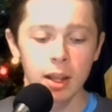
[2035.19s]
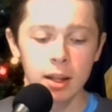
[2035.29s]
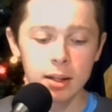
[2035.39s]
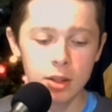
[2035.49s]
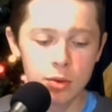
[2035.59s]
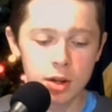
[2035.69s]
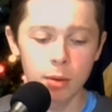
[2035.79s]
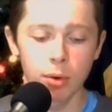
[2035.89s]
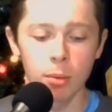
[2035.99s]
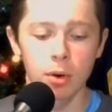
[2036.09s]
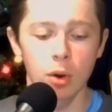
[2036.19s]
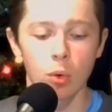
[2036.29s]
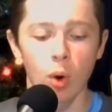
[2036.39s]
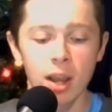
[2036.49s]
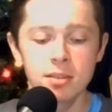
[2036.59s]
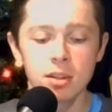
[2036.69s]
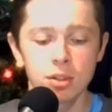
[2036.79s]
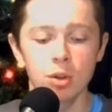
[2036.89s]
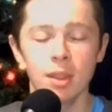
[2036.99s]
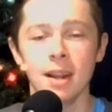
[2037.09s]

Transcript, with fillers: and use our promo code RISINGTO,